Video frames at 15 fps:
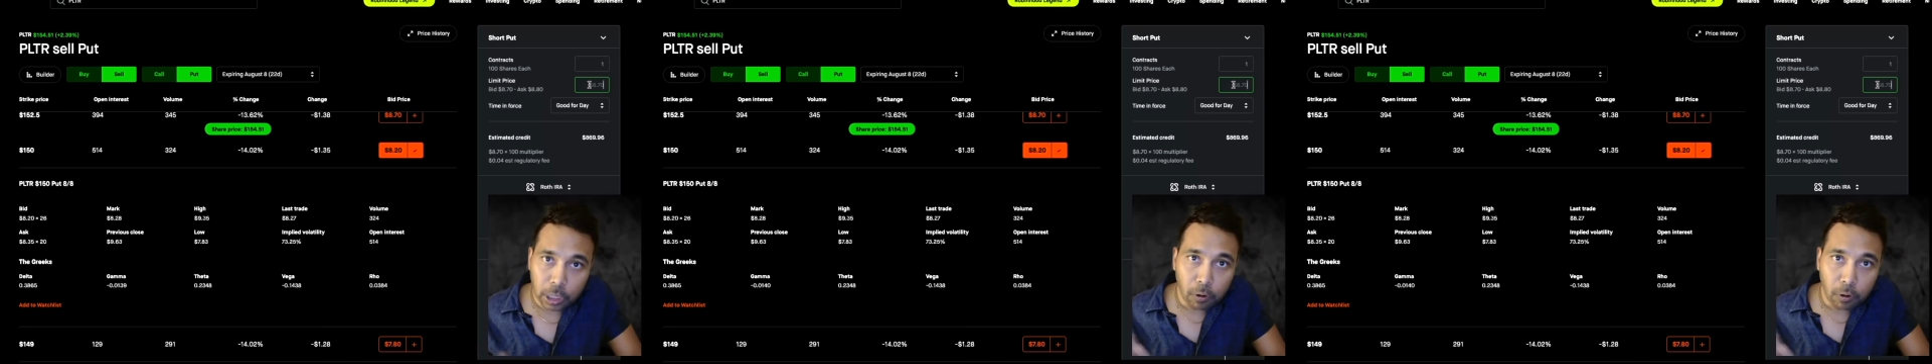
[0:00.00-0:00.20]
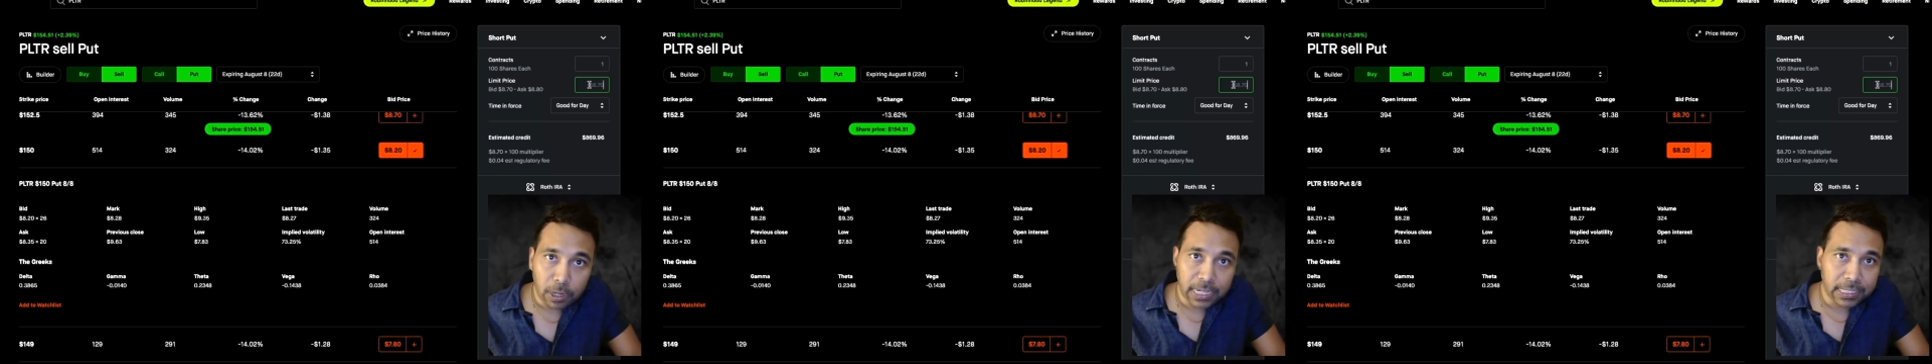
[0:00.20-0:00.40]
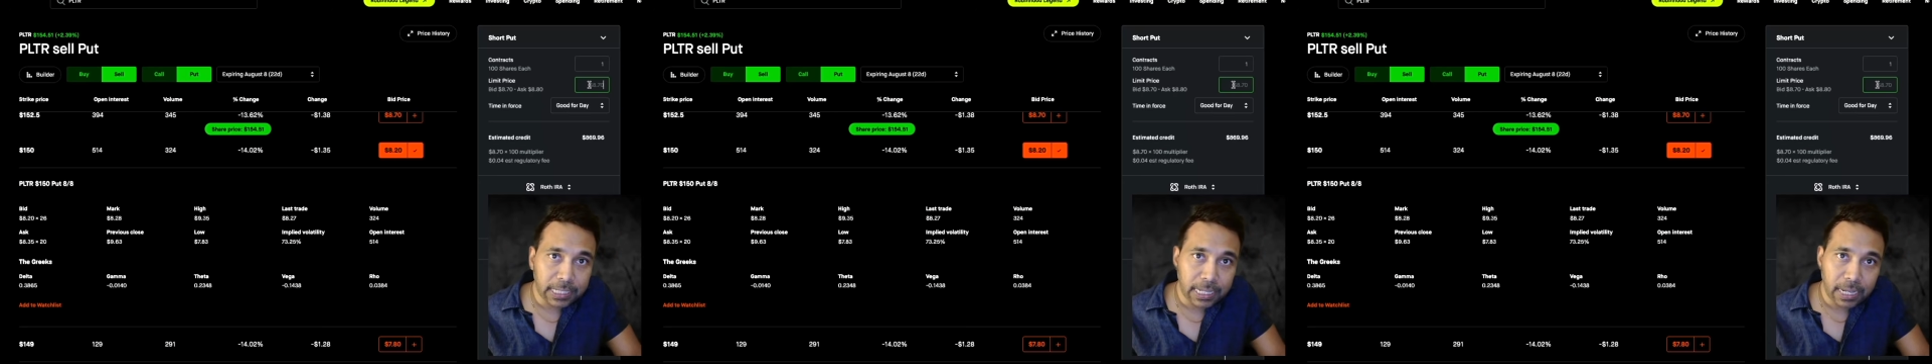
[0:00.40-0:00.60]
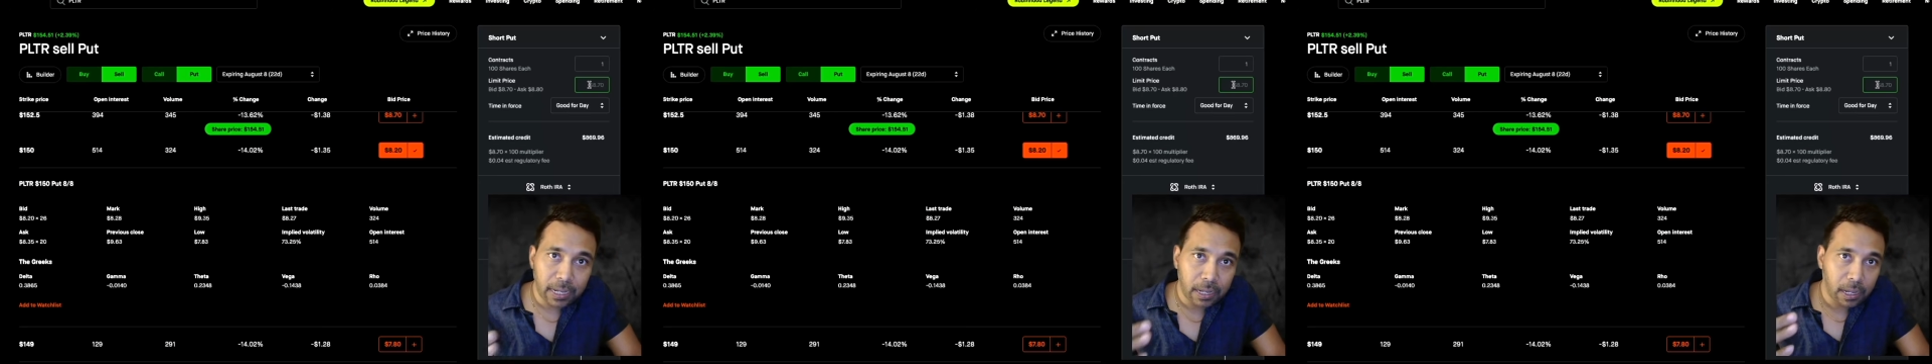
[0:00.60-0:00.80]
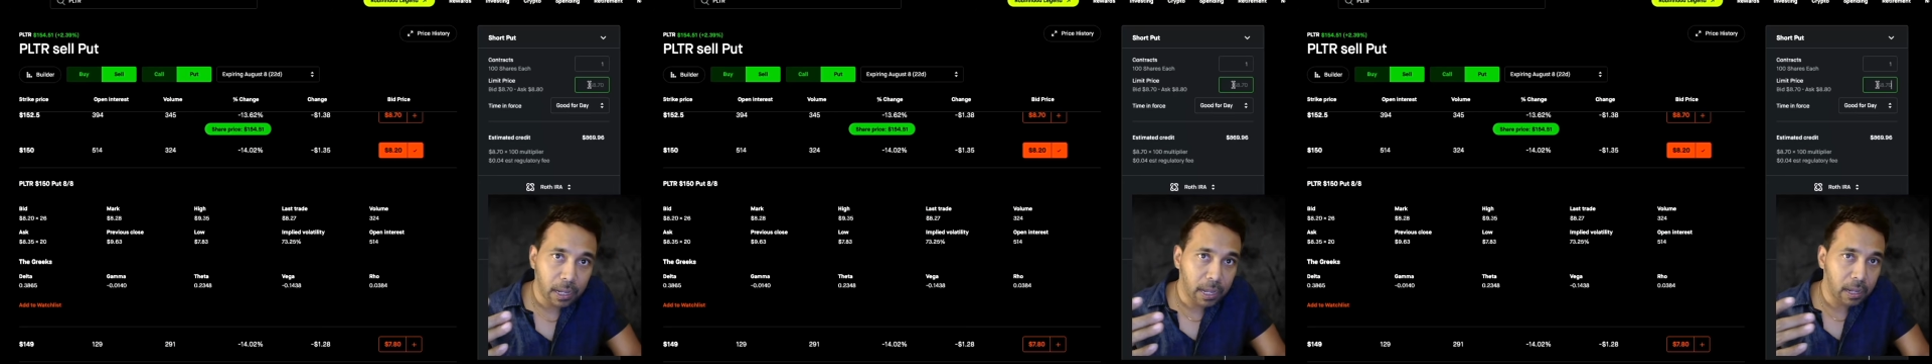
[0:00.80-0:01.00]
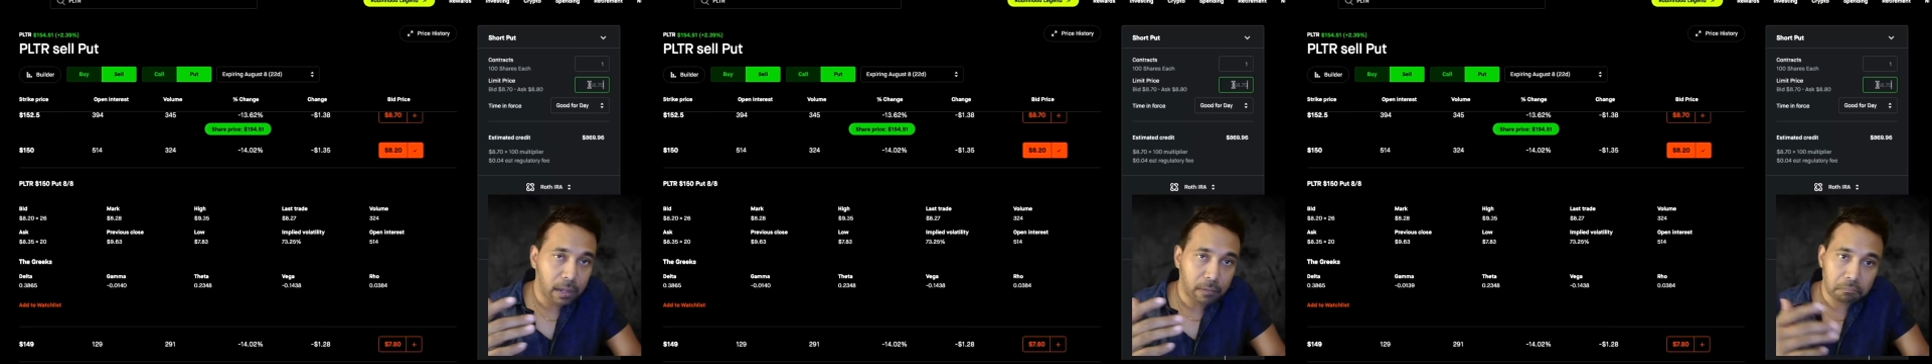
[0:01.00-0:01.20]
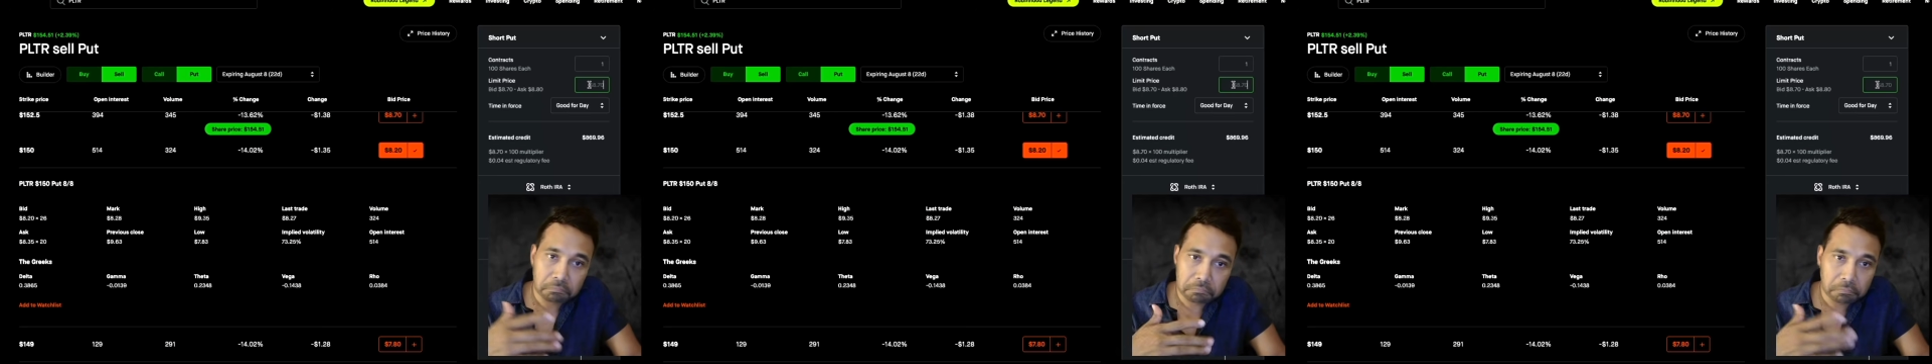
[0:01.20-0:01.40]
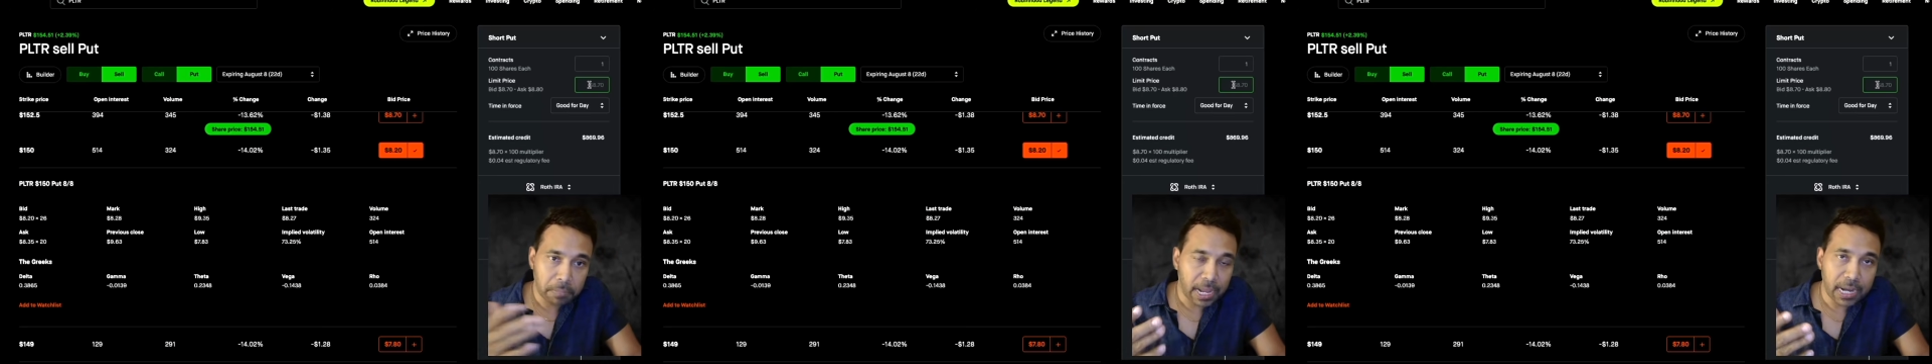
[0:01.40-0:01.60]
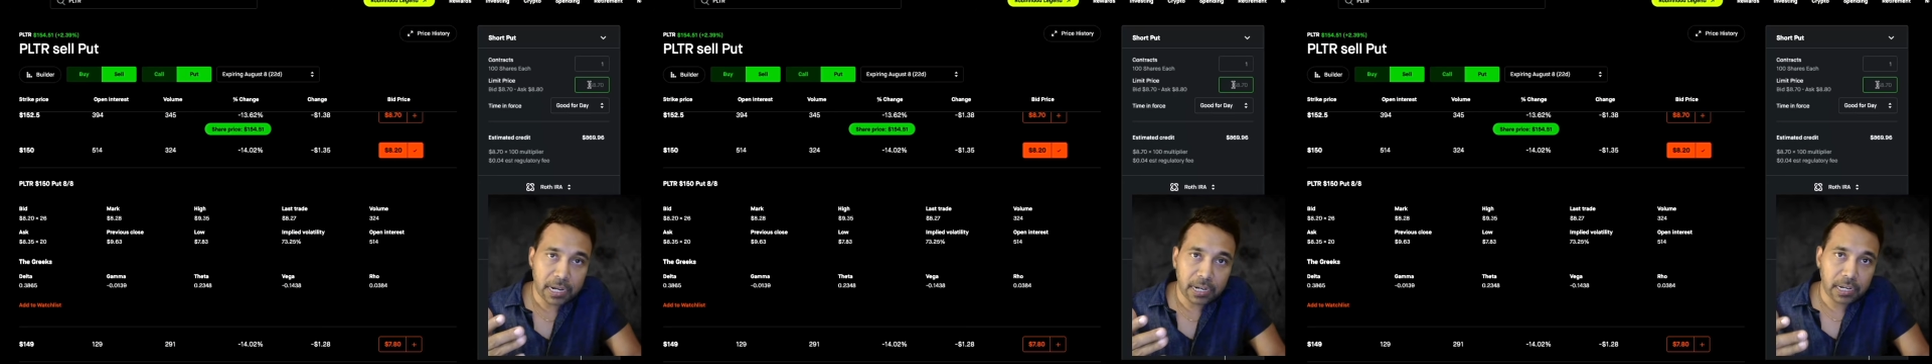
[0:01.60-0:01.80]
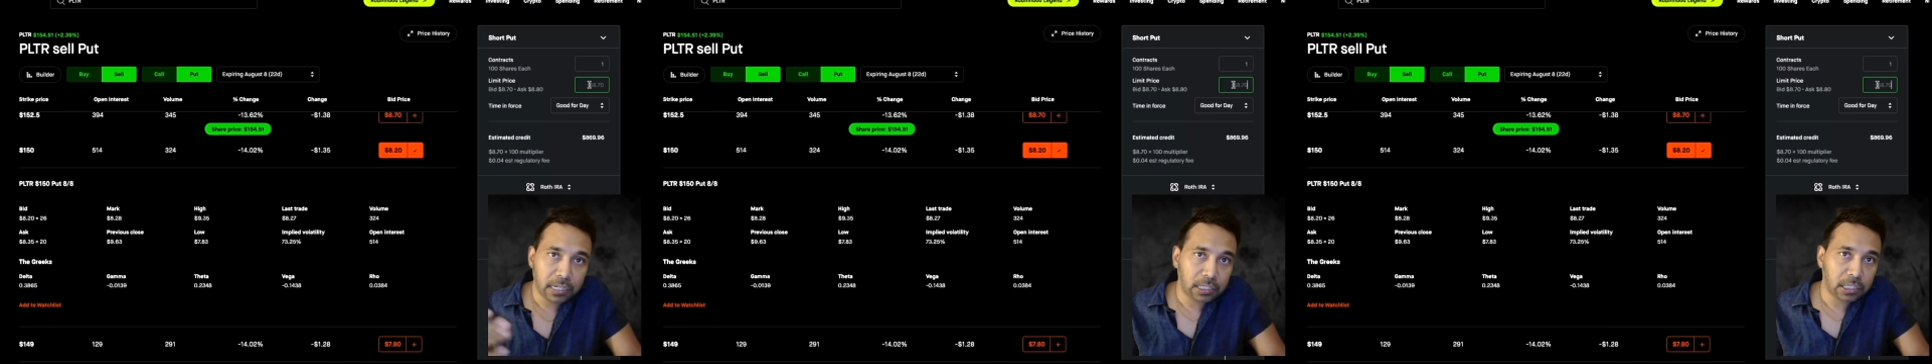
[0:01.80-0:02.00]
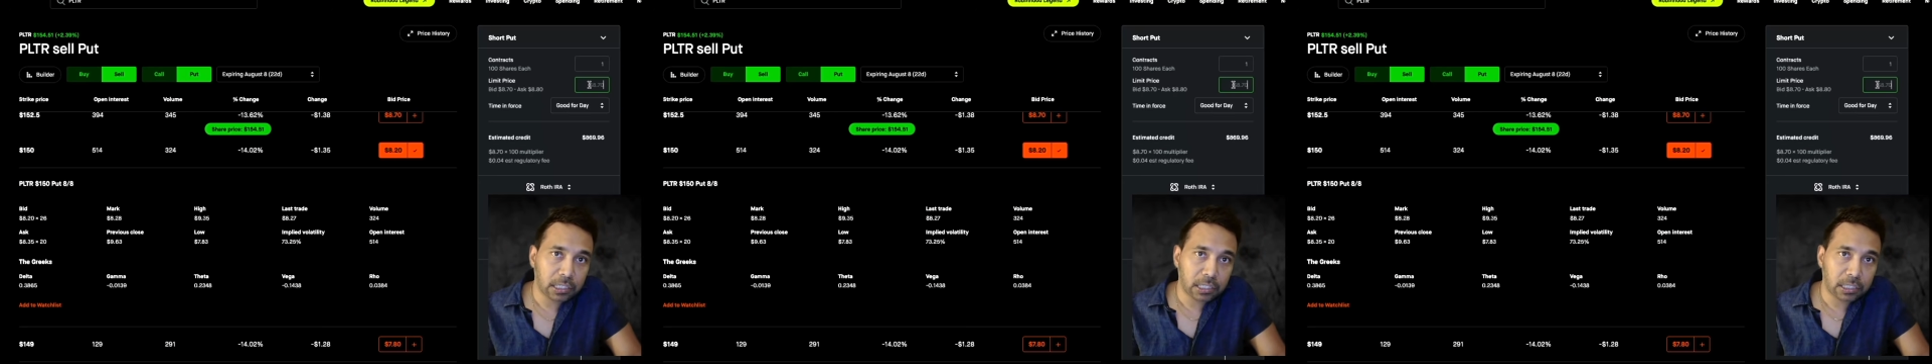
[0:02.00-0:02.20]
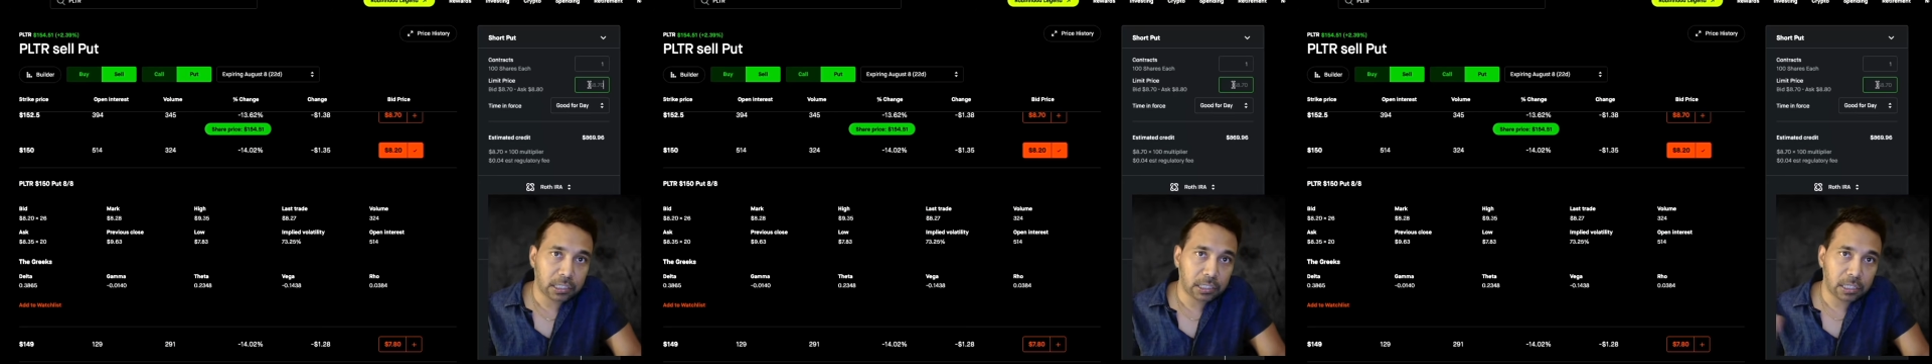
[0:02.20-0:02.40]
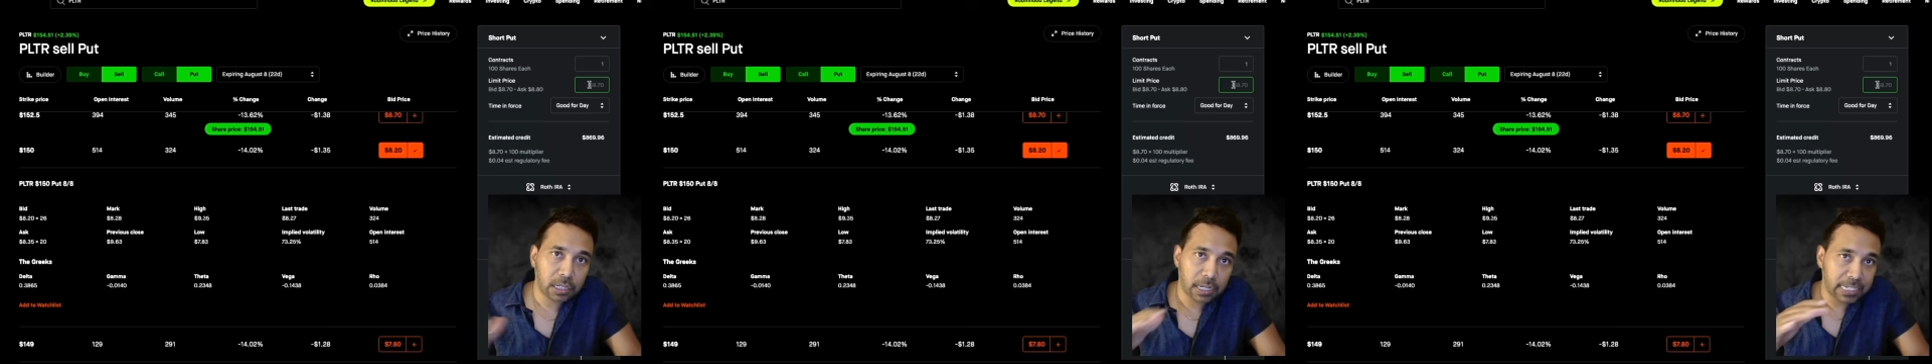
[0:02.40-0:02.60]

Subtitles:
So now let's say Palantir just